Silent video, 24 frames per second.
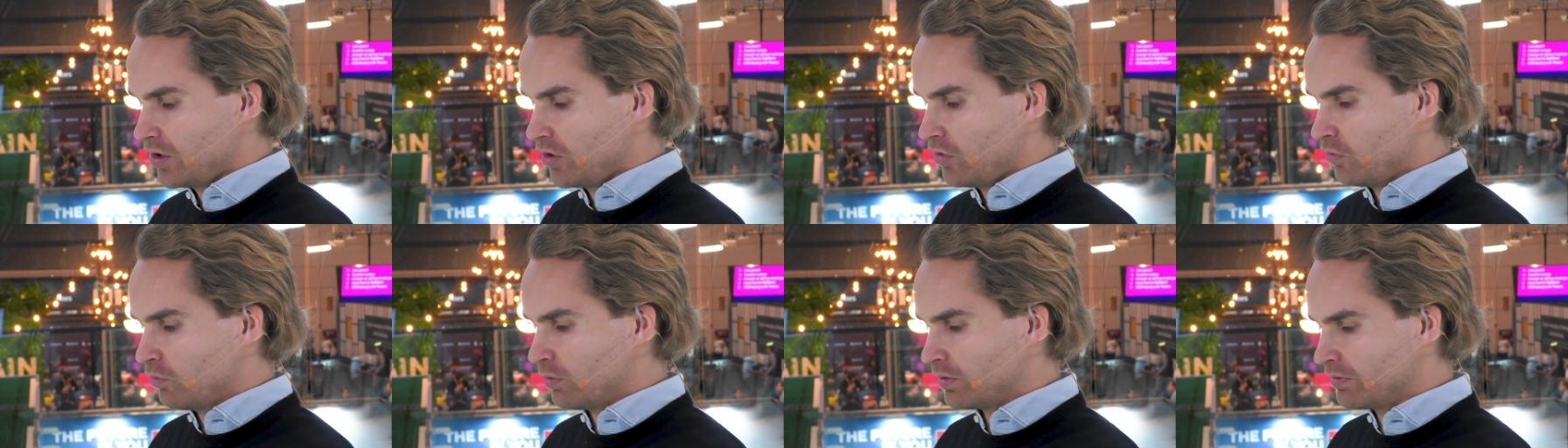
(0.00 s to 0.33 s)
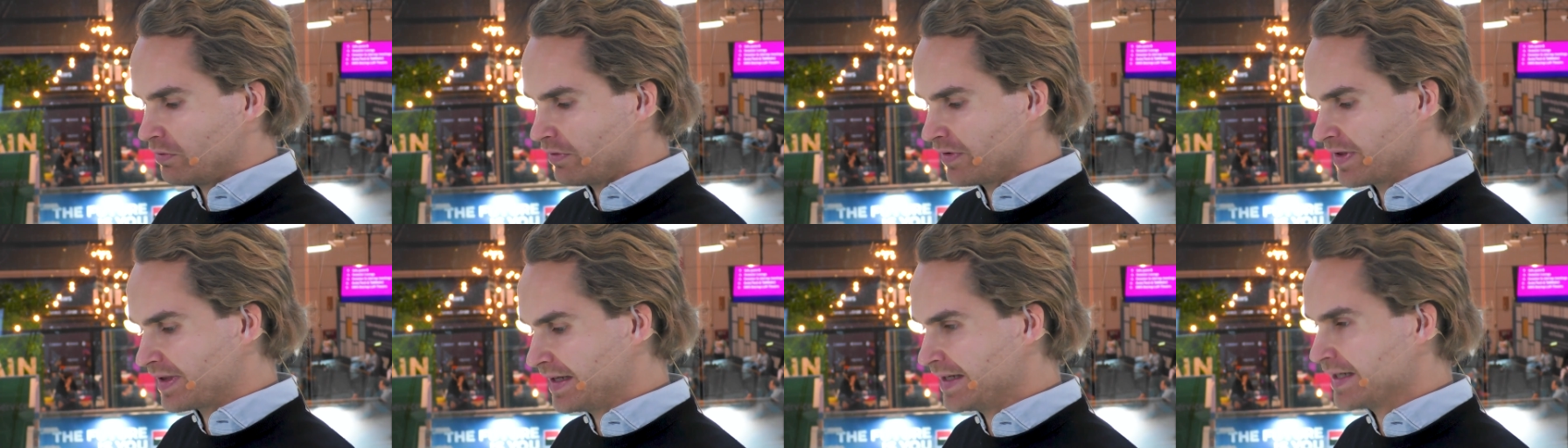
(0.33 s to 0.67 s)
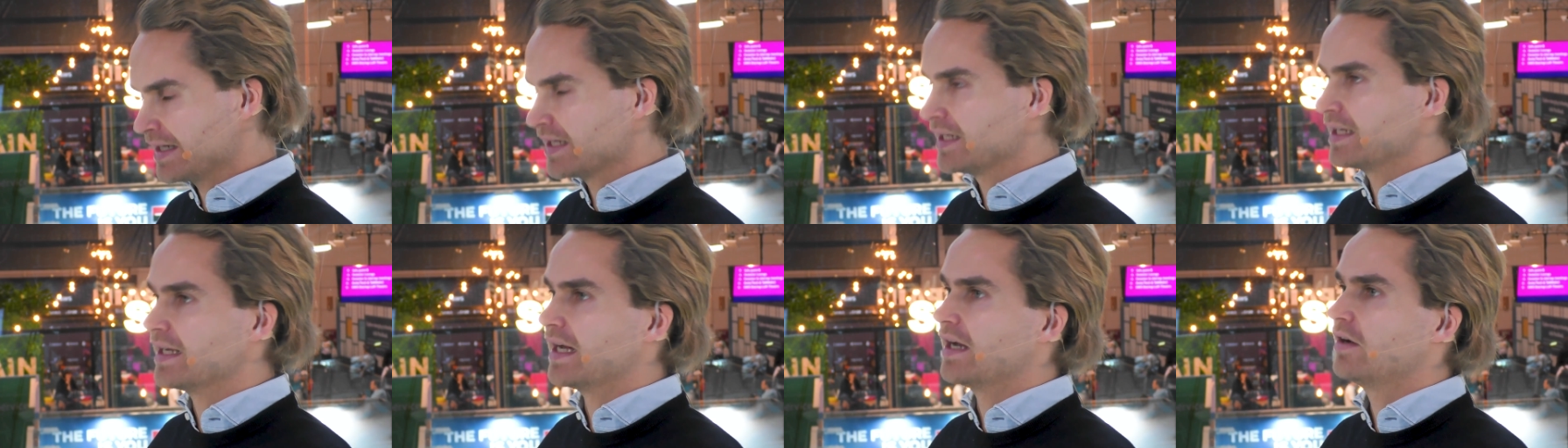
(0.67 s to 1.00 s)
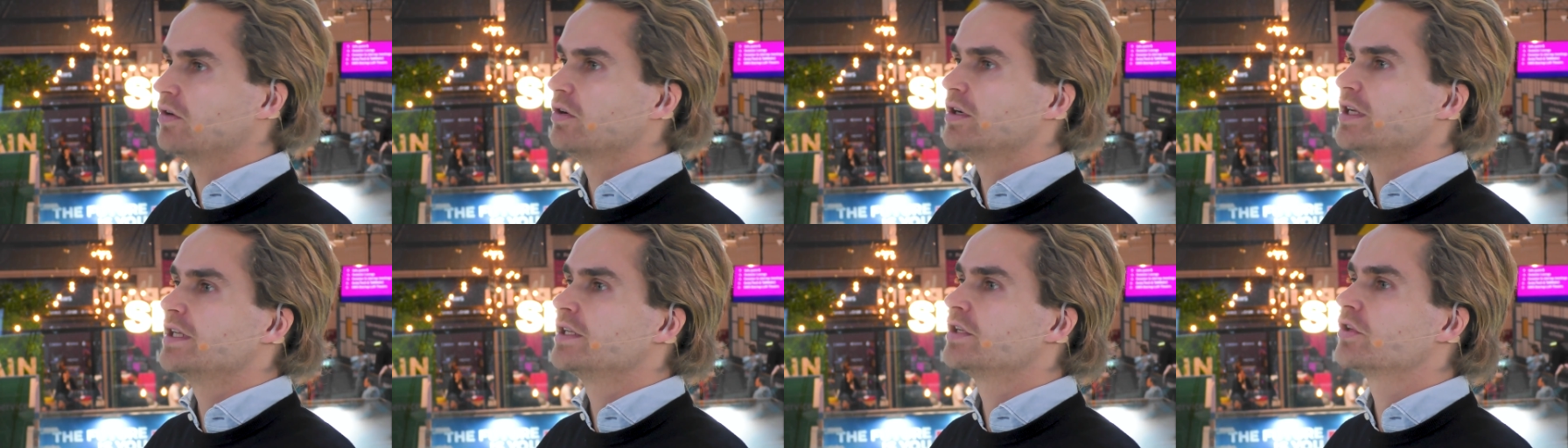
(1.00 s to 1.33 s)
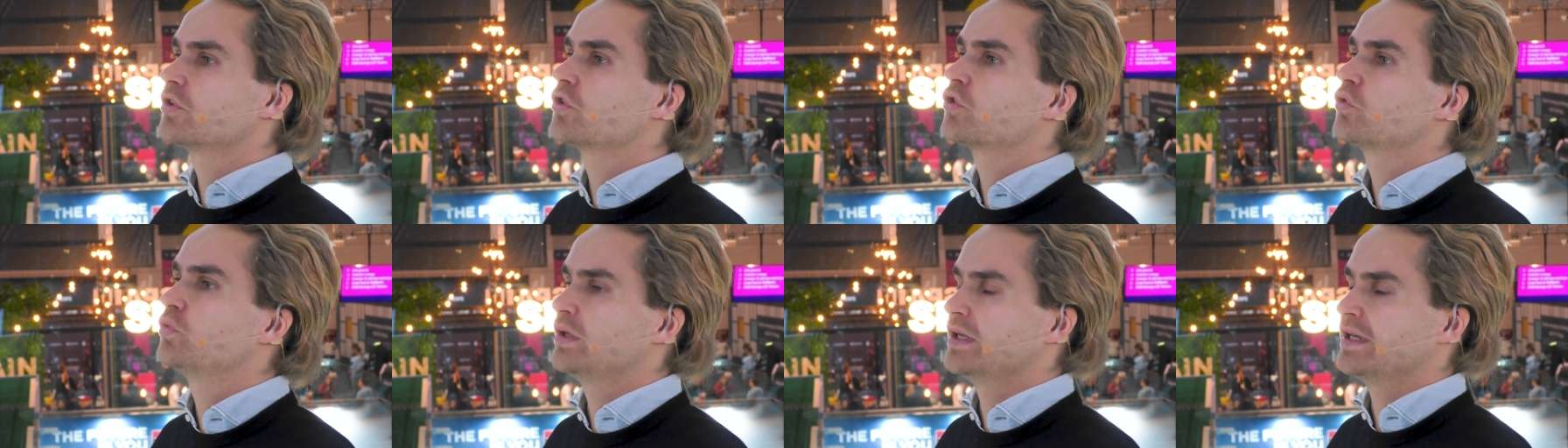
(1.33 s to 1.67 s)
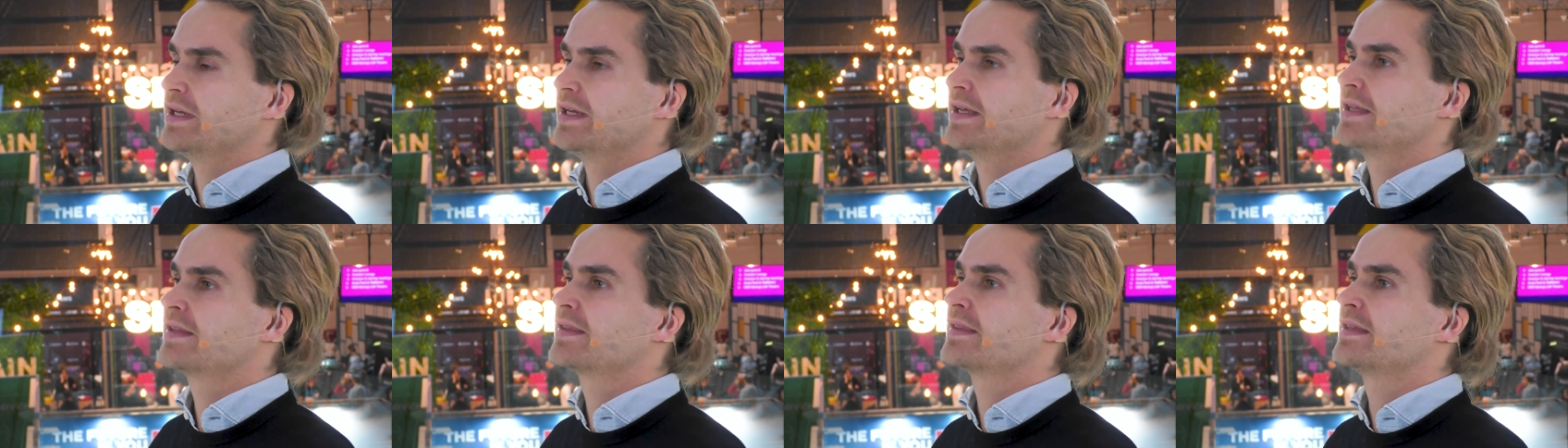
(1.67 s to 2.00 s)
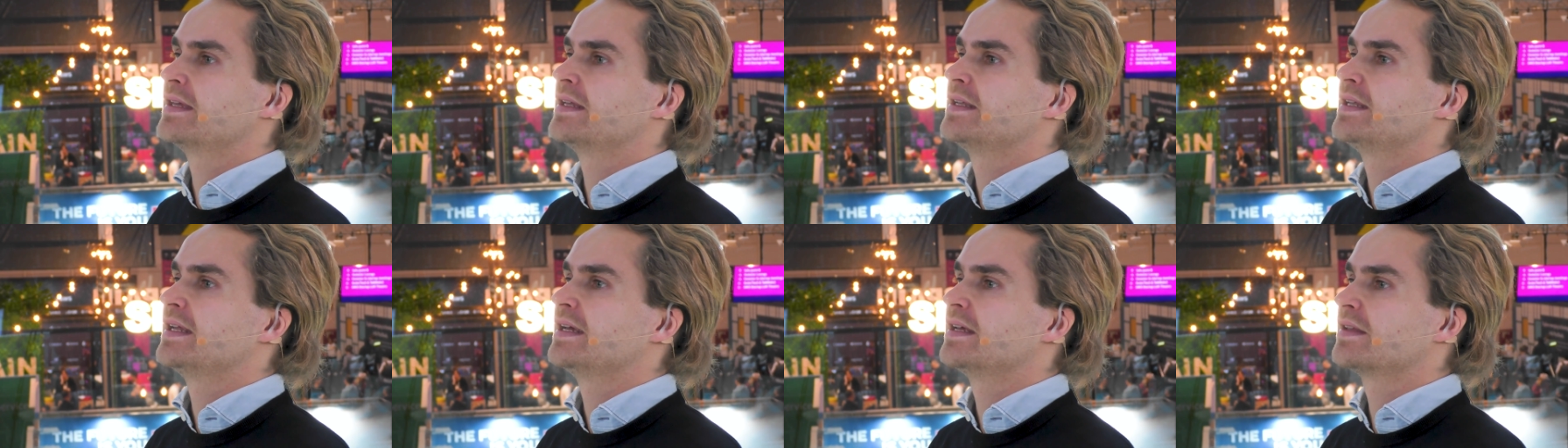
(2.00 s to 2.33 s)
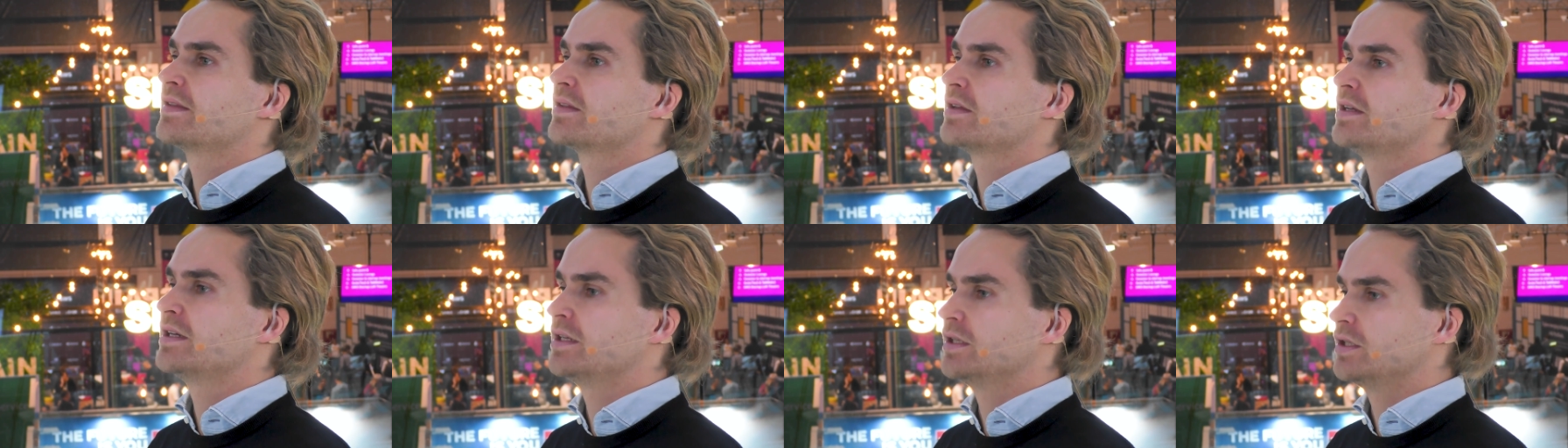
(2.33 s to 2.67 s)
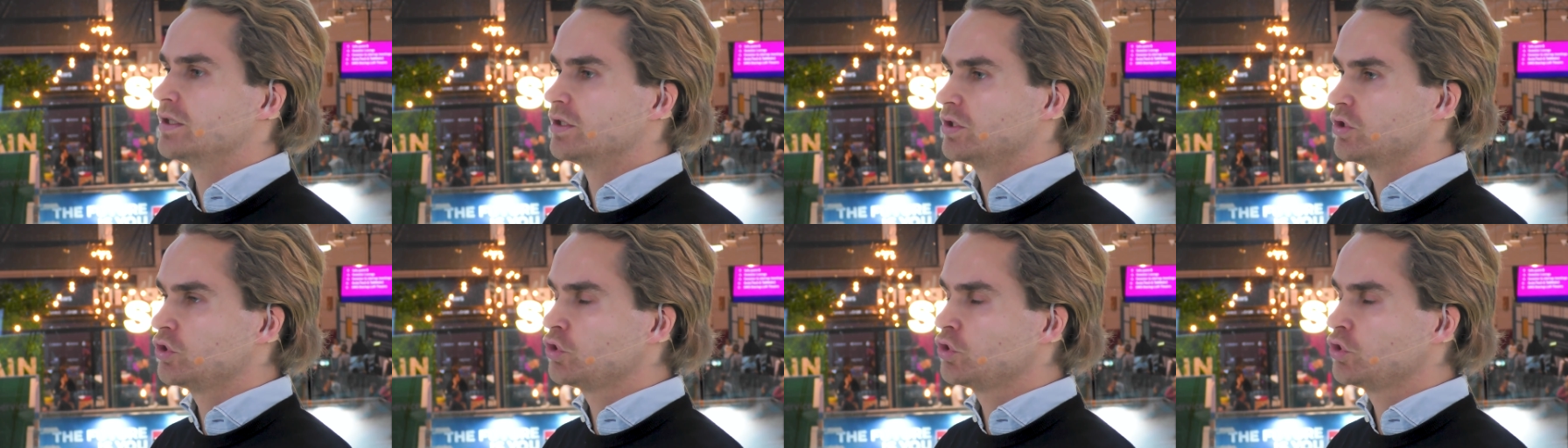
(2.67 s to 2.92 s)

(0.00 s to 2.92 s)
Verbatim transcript: what we're seeing in our industry is that there's a